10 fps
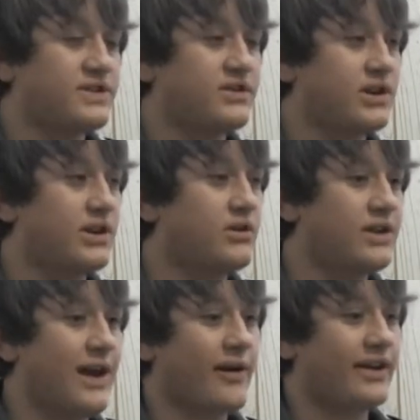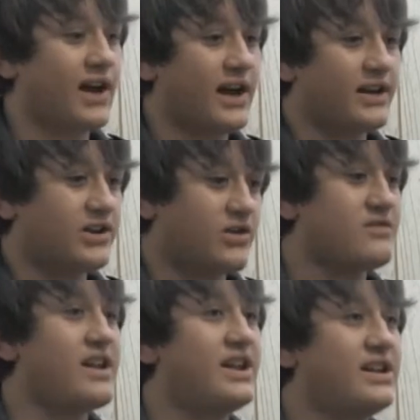with Teal and Eagle and how I kind of
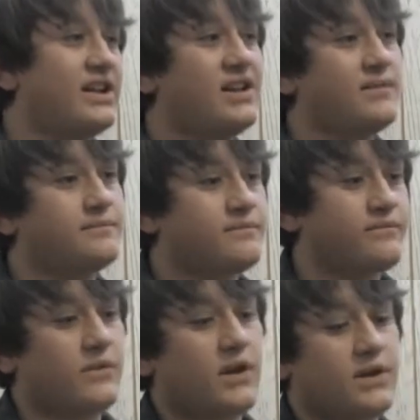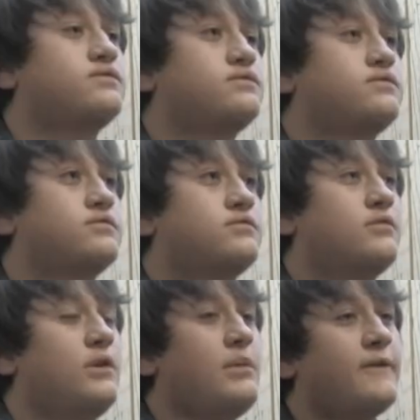created it.
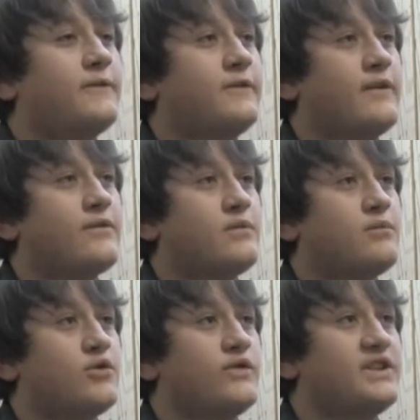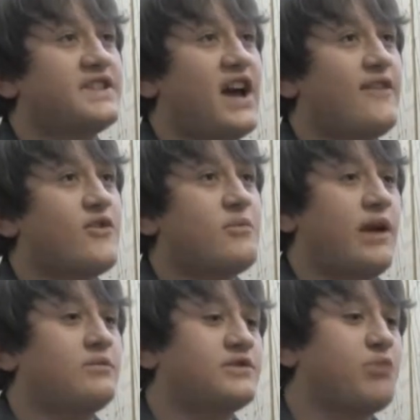One of my favorite movies I ever
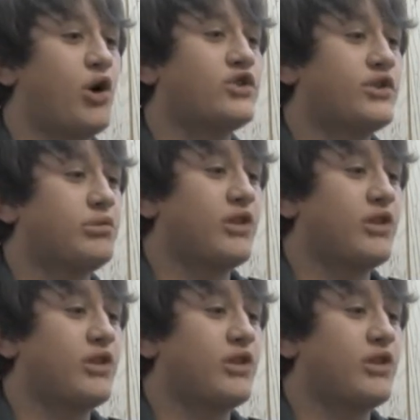made was Part of the